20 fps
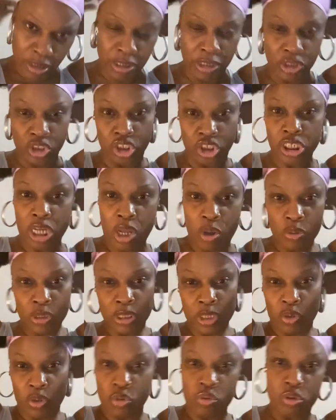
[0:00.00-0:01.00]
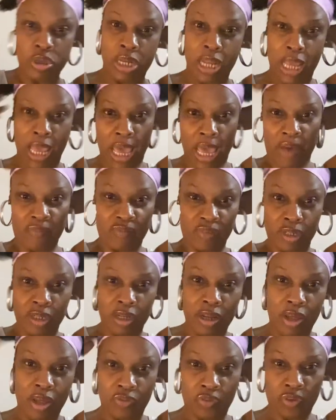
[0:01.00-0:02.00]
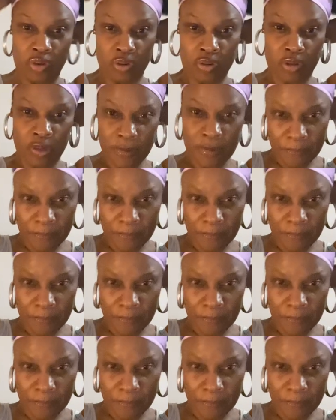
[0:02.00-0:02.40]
show so you can have another